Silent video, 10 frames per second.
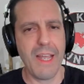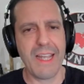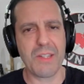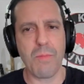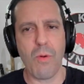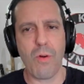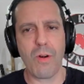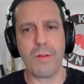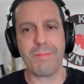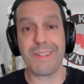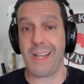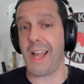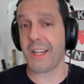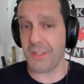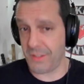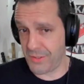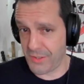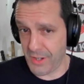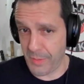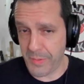It's more tactical
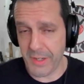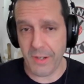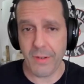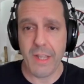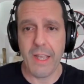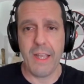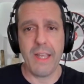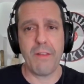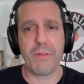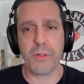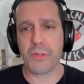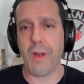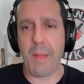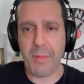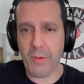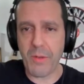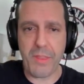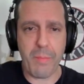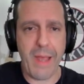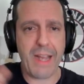sharp. You know, if you're trapping with
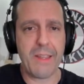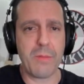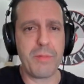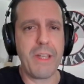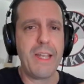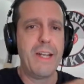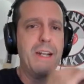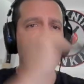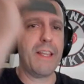the back of the blade and